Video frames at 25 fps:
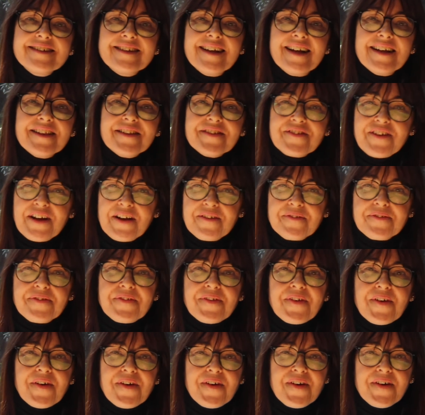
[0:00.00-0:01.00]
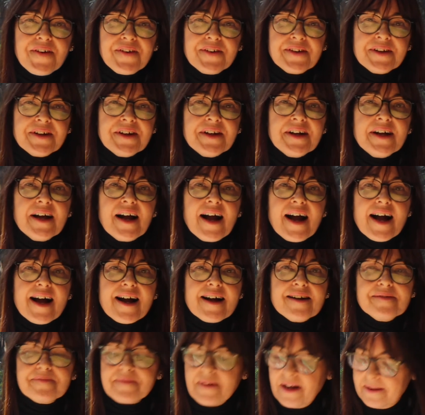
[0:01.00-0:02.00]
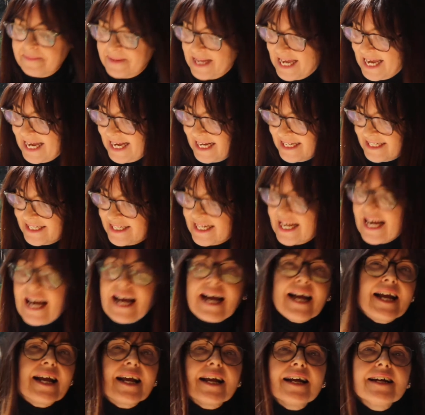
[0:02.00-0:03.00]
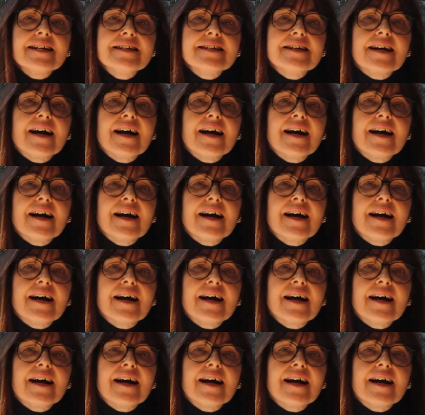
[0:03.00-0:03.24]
Year 3 and 4. I'm here today